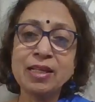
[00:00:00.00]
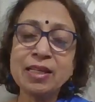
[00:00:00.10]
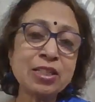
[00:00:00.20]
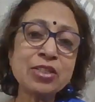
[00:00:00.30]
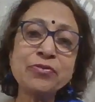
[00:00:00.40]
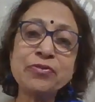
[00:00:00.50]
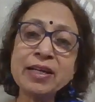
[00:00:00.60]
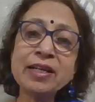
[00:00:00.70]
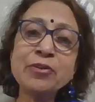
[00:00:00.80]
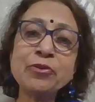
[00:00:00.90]
It is a
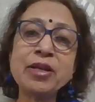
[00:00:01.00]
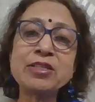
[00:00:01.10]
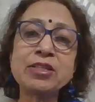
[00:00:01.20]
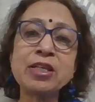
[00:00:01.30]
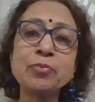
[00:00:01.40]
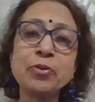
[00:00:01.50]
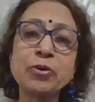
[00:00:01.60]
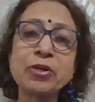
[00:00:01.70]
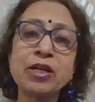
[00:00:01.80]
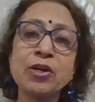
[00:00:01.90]
very interesting book.